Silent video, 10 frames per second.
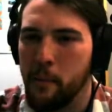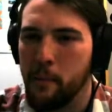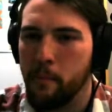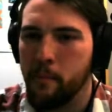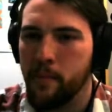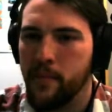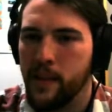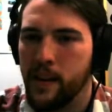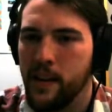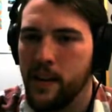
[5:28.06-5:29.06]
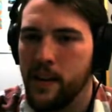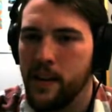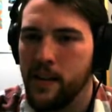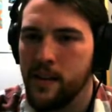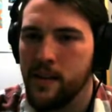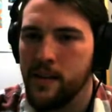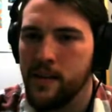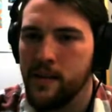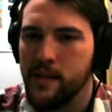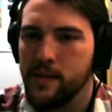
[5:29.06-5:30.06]

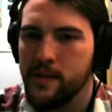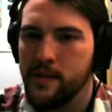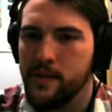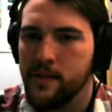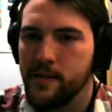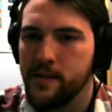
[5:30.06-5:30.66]
[no speech]